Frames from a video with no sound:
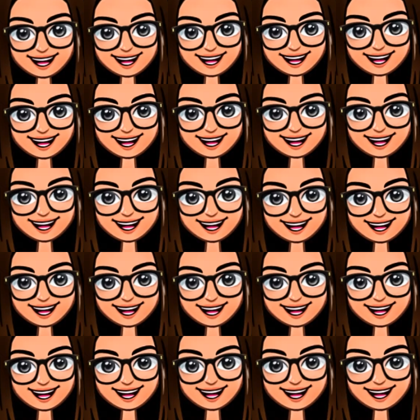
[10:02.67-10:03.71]

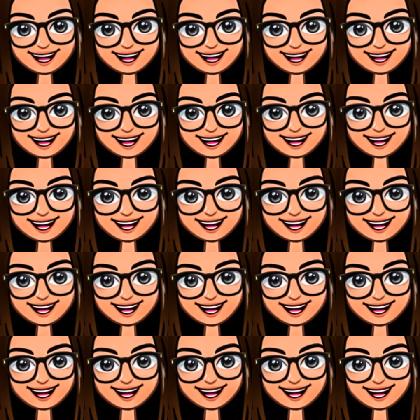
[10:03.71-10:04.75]

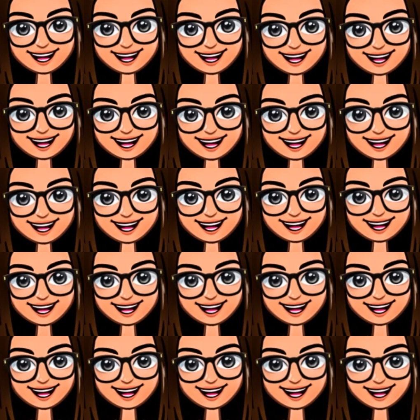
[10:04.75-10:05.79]

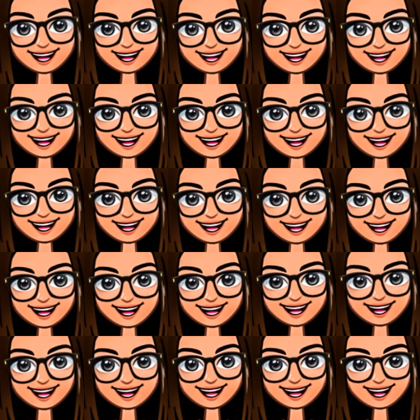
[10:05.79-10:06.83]

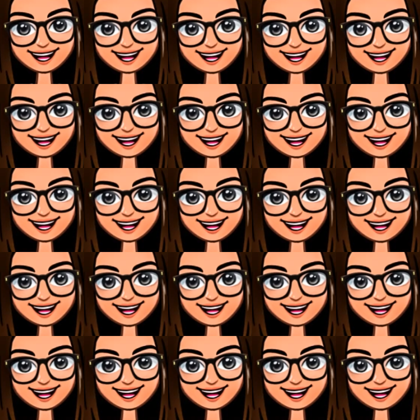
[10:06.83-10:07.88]

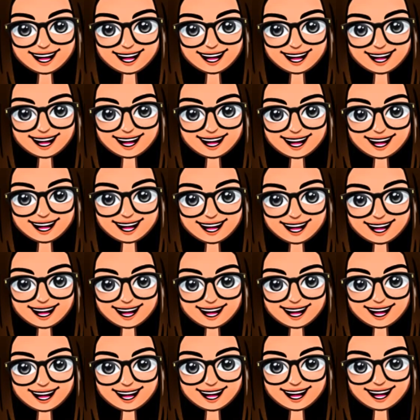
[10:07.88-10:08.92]

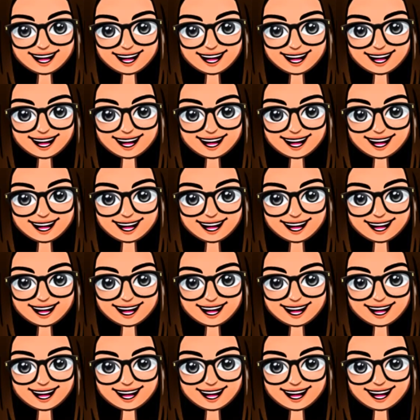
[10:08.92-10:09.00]
No one is speaking in this clip.